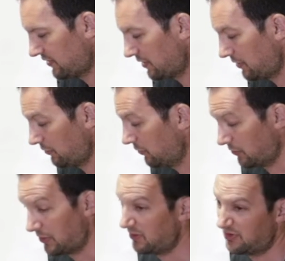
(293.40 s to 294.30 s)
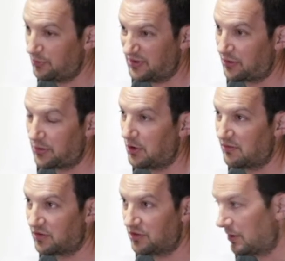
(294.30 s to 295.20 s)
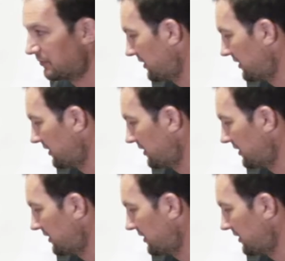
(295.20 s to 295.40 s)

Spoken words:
or it's almost a third of a stop.